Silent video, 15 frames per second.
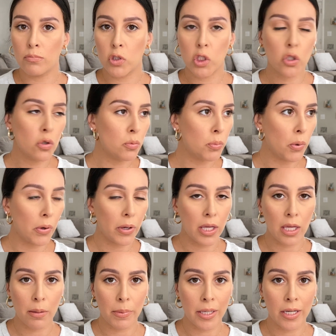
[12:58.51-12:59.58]
too
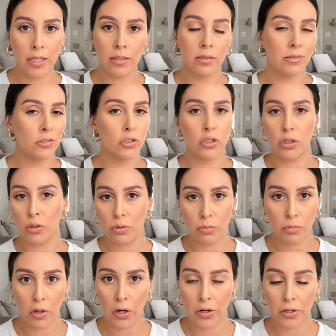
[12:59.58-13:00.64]
bohemian, too
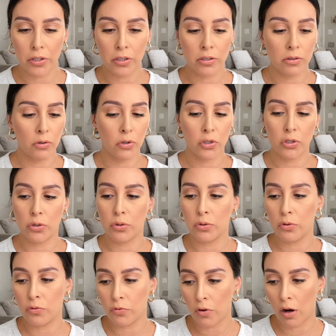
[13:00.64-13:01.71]
modern, or
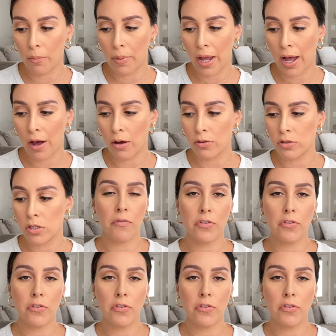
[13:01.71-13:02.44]
too farmhouse.